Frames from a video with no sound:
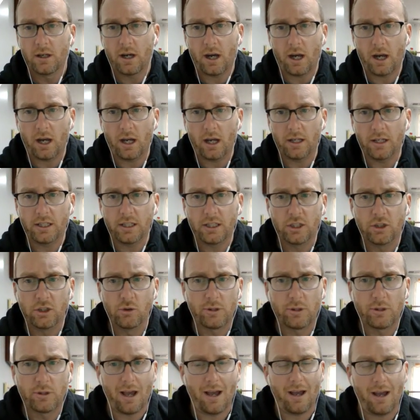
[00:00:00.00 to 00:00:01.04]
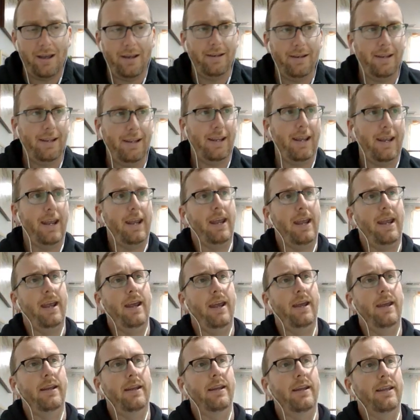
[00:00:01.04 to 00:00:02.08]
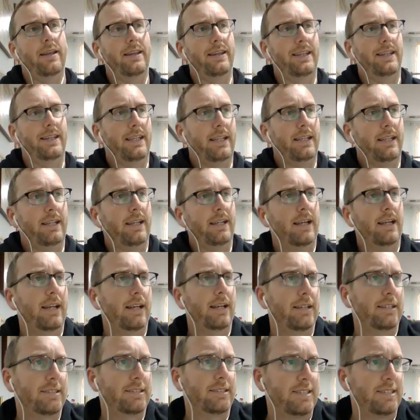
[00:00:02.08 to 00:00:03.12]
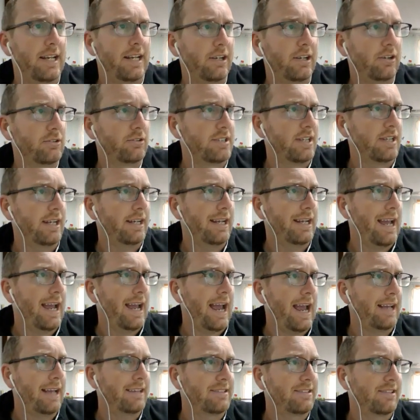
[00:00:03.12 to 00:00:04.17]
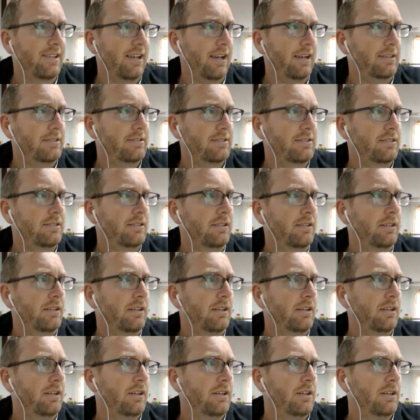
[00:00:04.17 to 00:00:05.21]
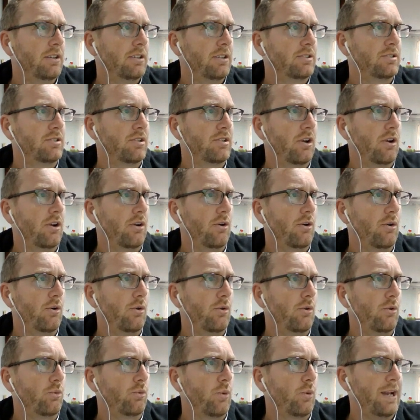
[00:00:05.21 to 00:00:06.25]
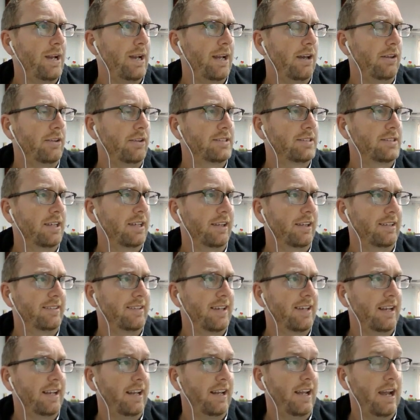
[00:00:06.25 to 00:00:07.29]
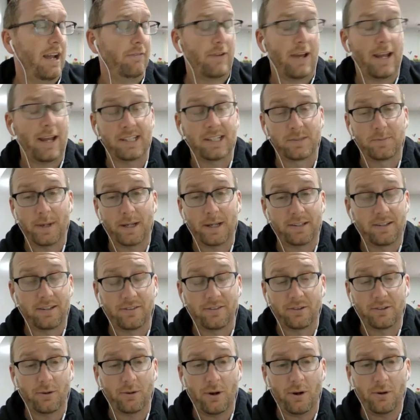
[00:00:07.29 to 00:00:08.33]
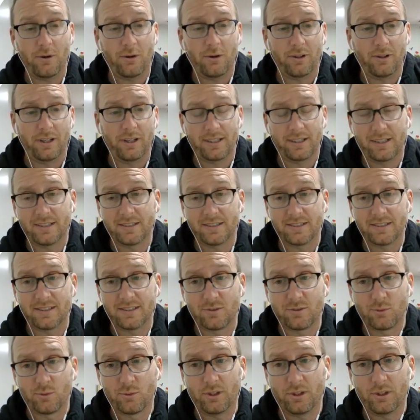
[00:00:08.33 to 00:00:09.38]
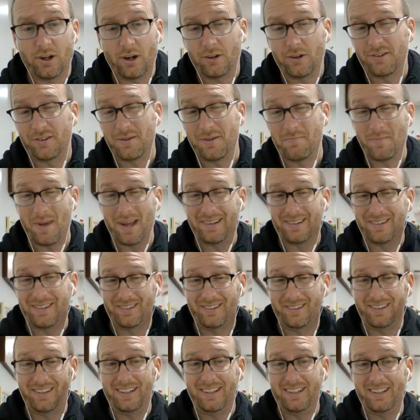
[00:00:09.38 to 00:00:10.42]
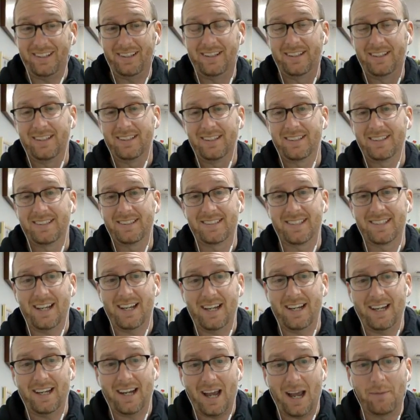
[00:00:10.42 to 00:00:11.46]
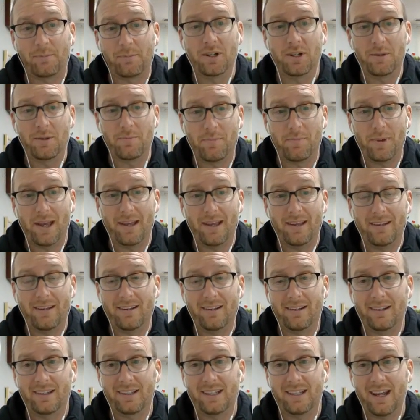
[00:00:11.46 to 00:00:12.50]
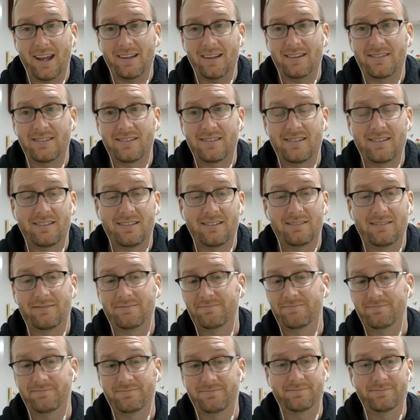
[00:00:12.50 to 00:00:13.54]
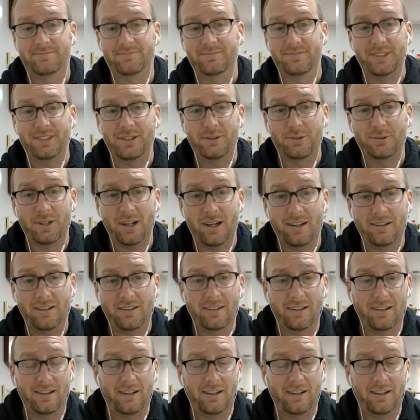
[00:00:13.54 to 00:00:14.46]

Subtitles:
UConn and the San Diego State Aztecs. So right now this is at like 10.5. I expect it to grow, like, because it's really hard to mentally say I'm going to bet against UConn.